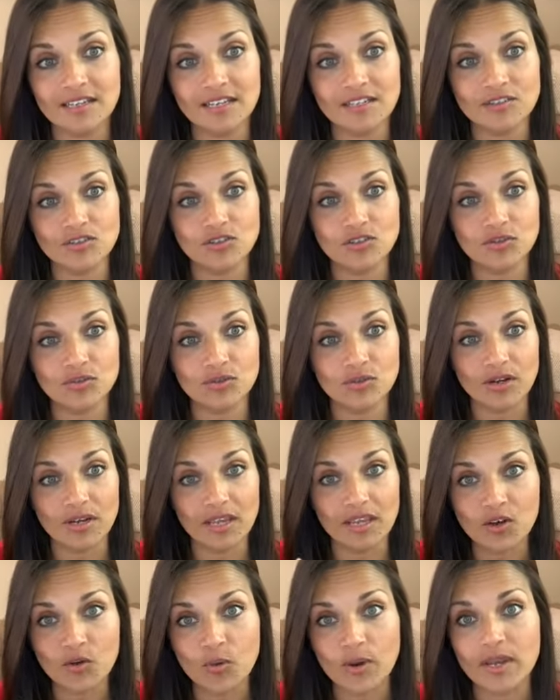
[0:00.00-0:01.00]
into
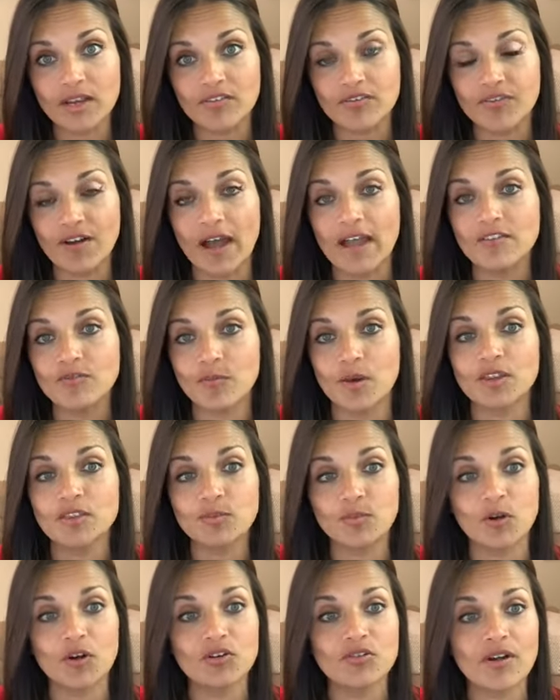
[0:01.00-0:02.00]
a quick five
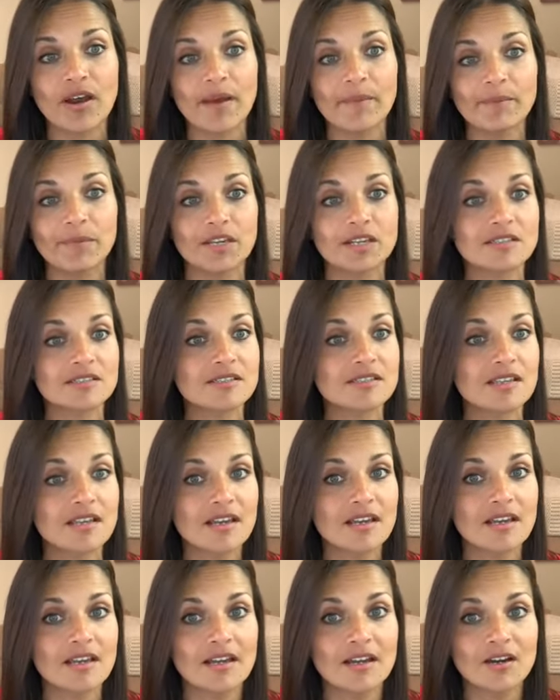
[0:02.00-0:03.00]
month program
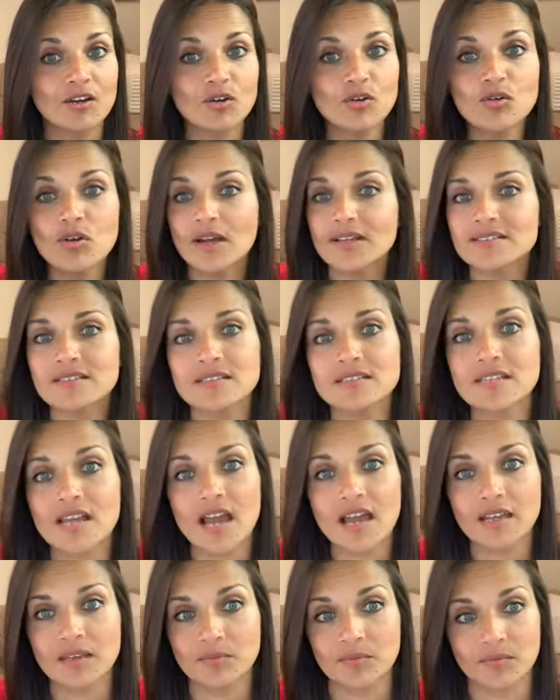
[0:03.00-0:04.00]
because who has the
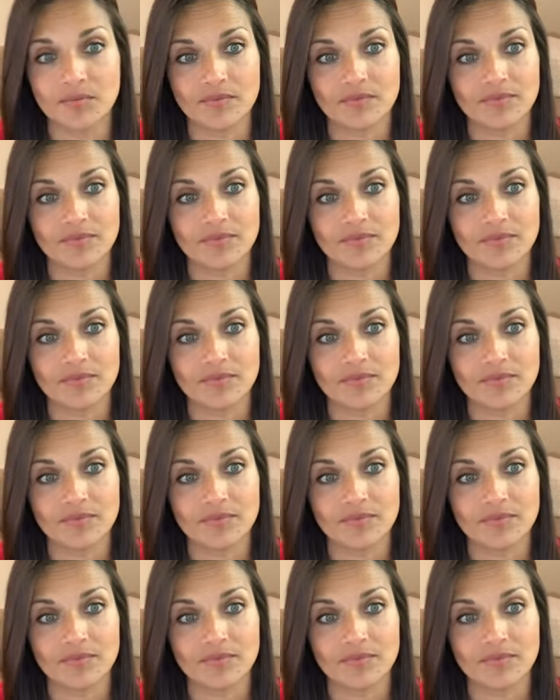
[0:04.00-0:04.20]
time?